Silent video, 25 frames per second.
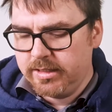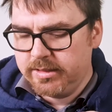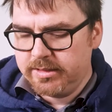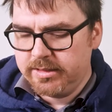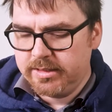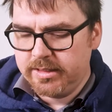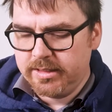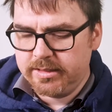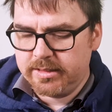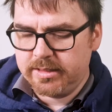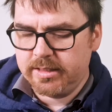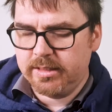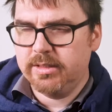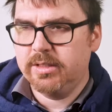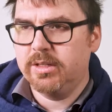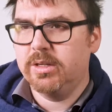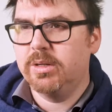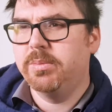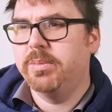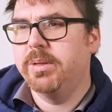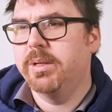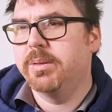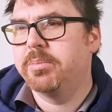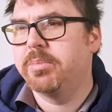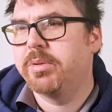just a
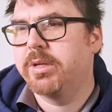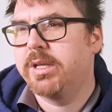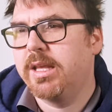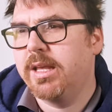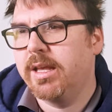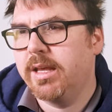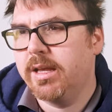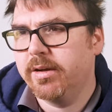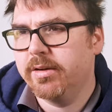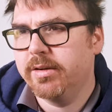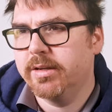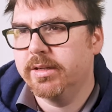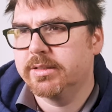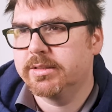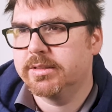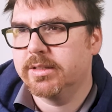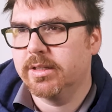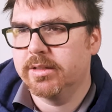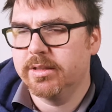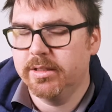little bit precarious, I